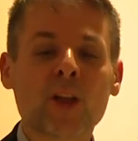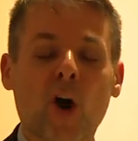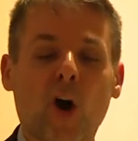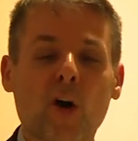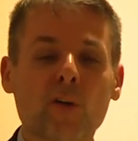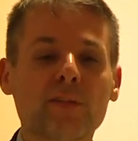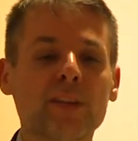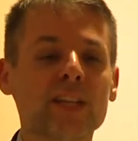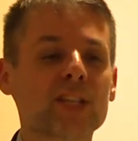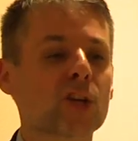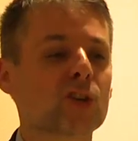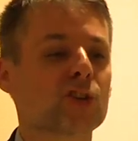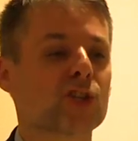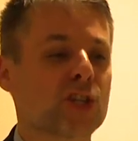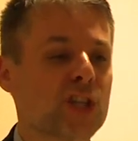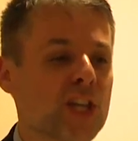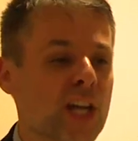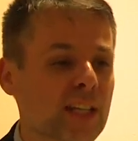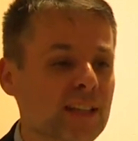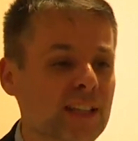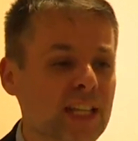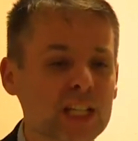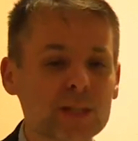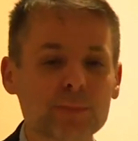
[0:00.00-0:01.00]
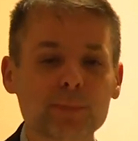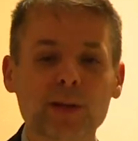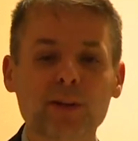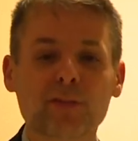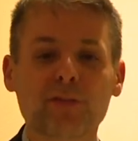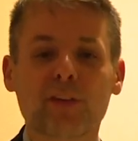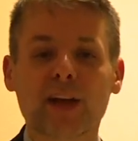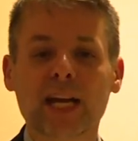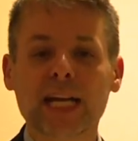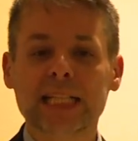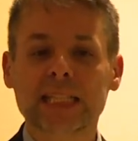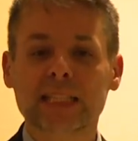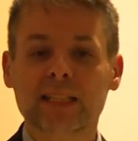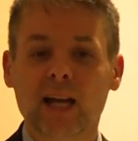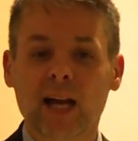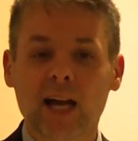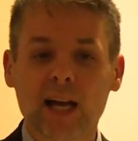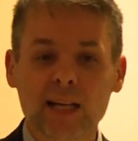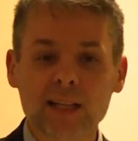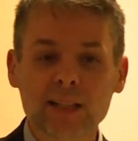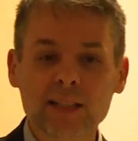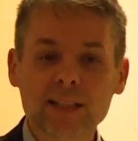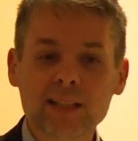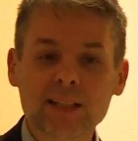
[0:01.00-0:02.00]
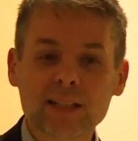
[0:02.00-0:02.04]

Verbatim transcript: of the societas perfecta